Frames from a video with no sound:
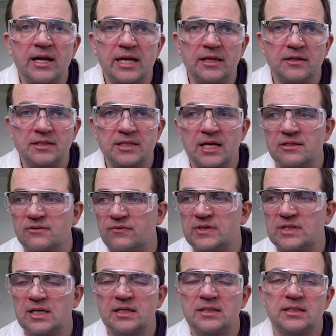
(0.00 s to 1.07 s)
in the test
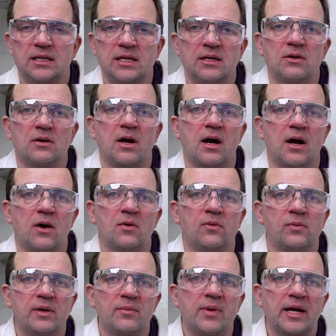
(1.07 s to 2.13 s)
facility
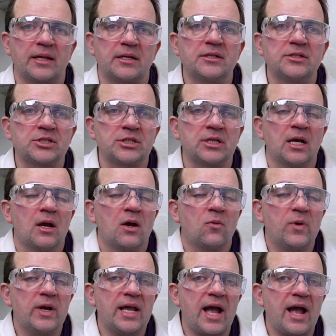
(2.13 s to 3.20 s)
we manage,
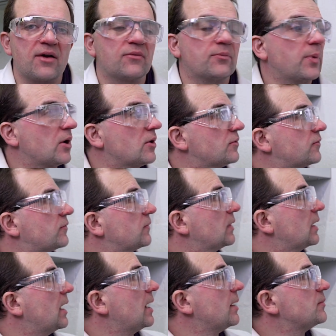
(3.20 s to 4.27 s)
we have both
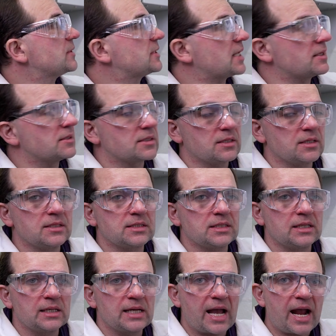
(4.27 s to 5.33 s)
sensors
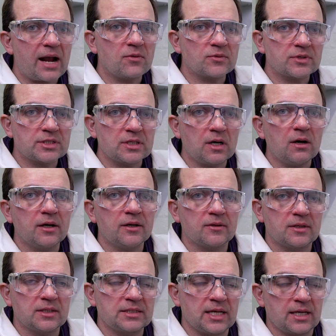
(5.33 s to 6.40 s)
outside of
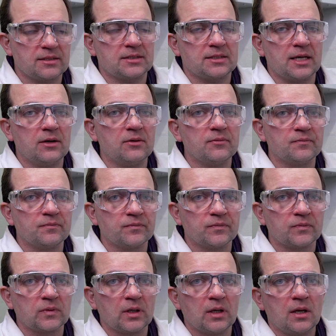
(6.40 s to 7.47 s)
the test cell,
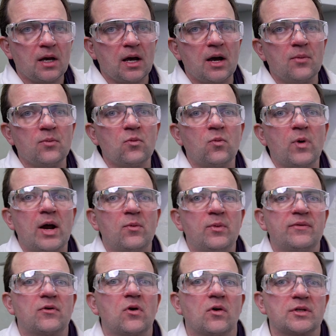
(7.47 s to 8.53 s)
where
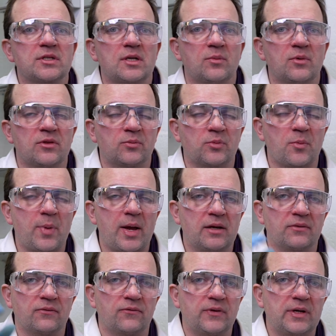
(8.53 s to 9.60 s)
we've got some of the
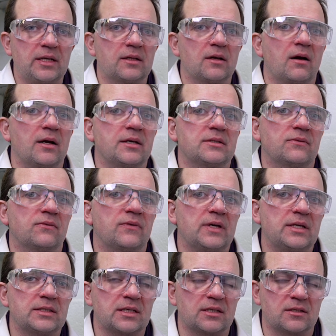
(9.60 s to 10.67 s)
propellant feed lines and
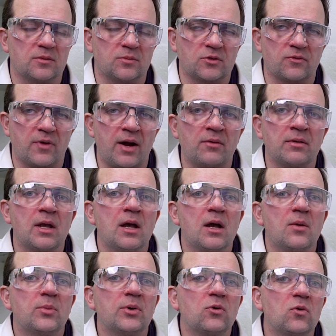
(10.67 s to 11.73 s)
feed systems around,
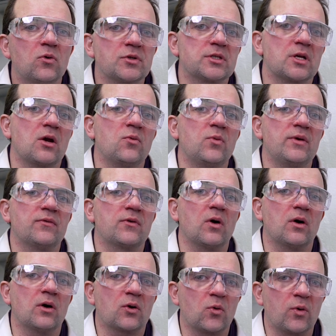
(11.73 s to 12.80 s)
but also we've
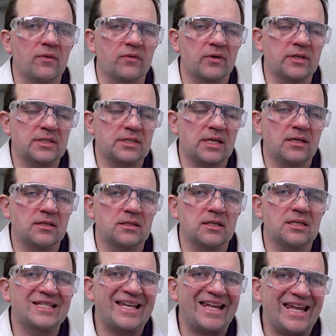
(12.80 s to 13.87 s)
got equivalent
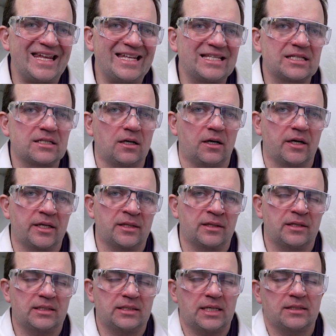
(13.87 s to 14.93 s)
sensors inside
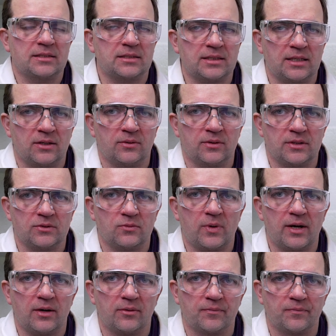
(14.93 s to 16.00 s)
the test cell as
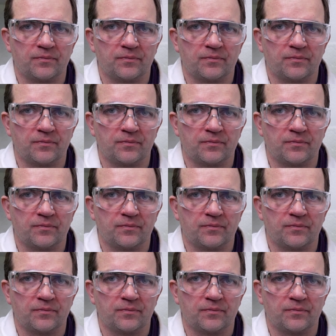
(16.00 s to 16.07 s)
well.